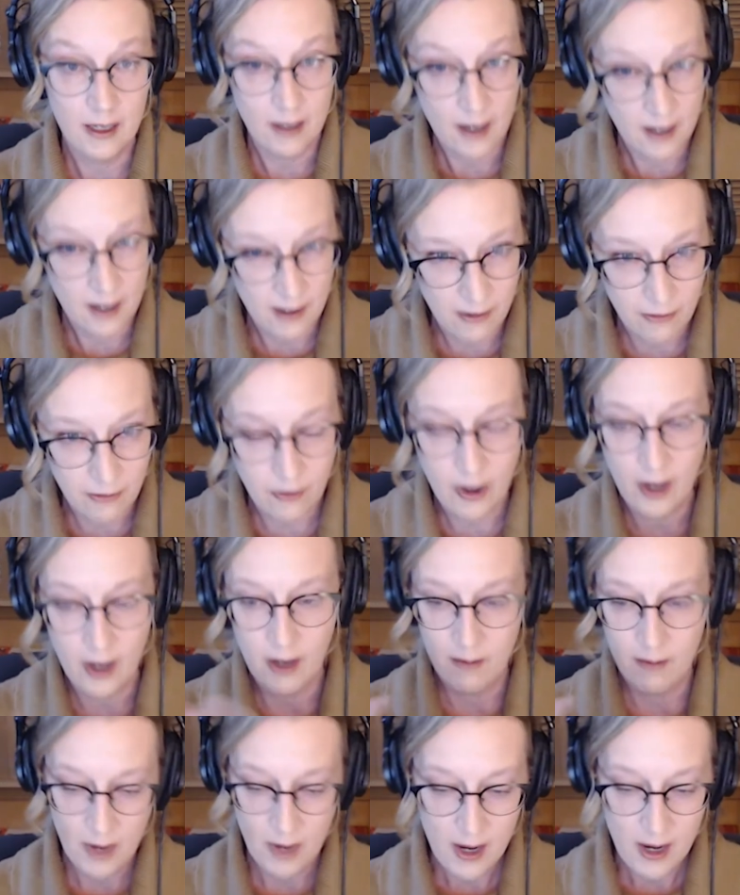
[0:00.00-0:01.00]
kind
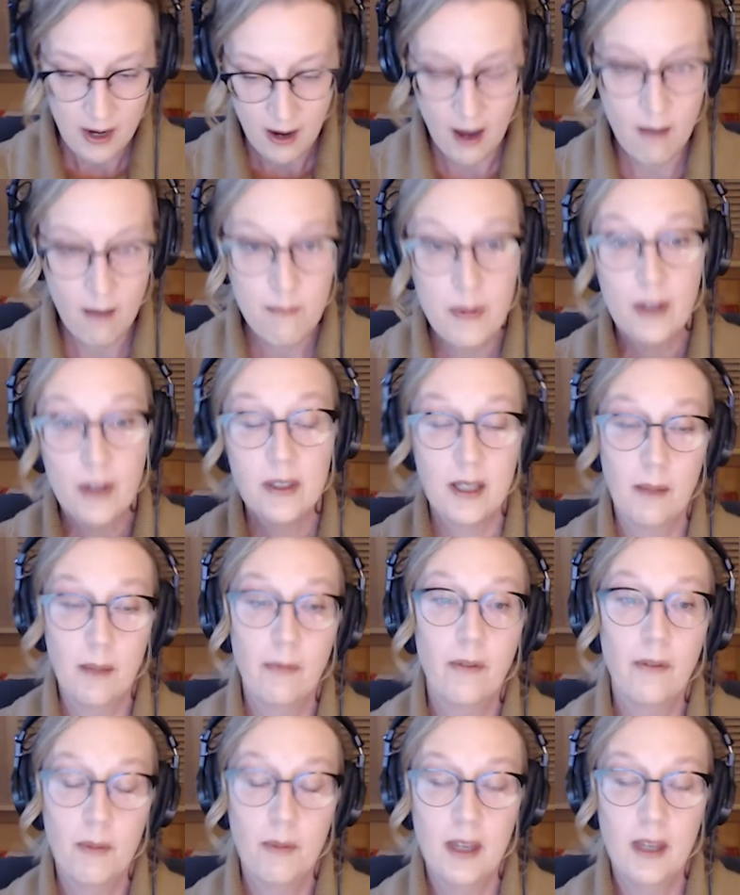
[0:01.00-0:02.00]
of build
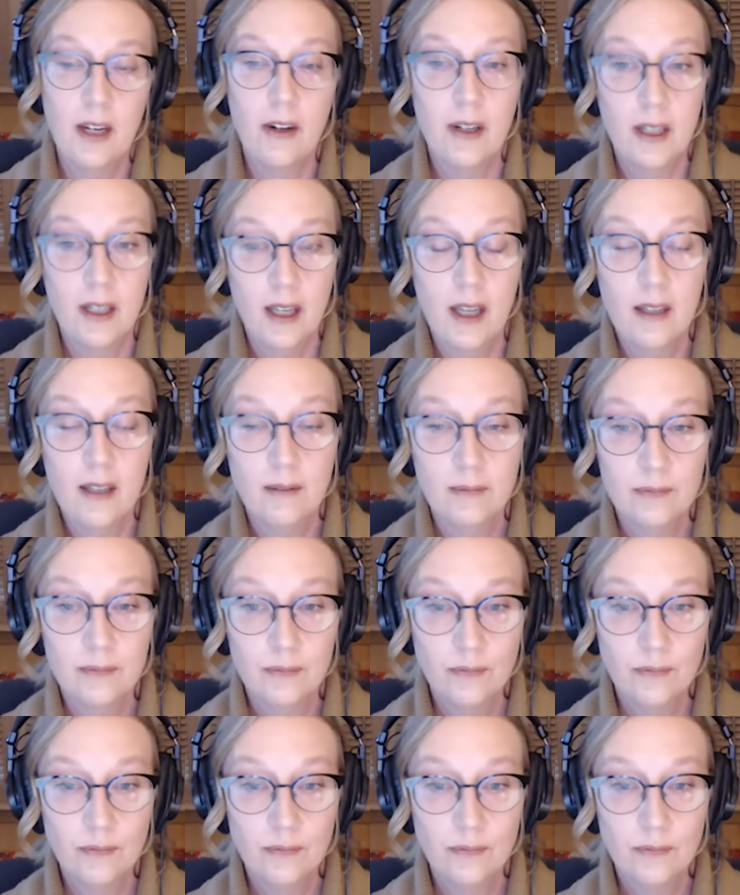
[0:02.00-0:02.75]
up from there again?